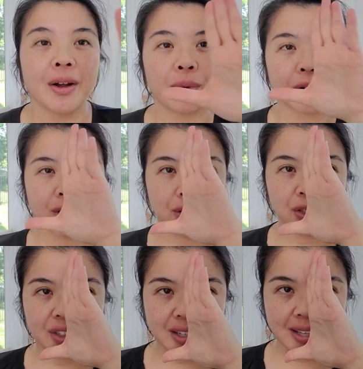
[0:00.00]
We're gonna
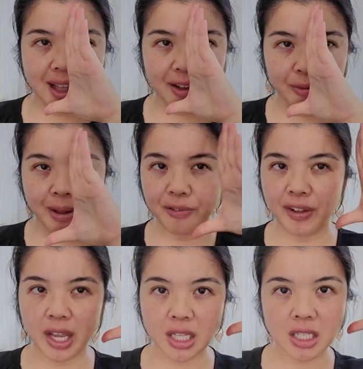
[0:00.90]
do this half of my
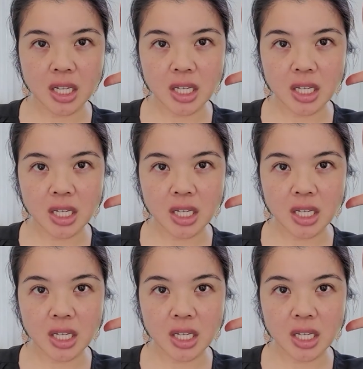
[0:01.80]
face,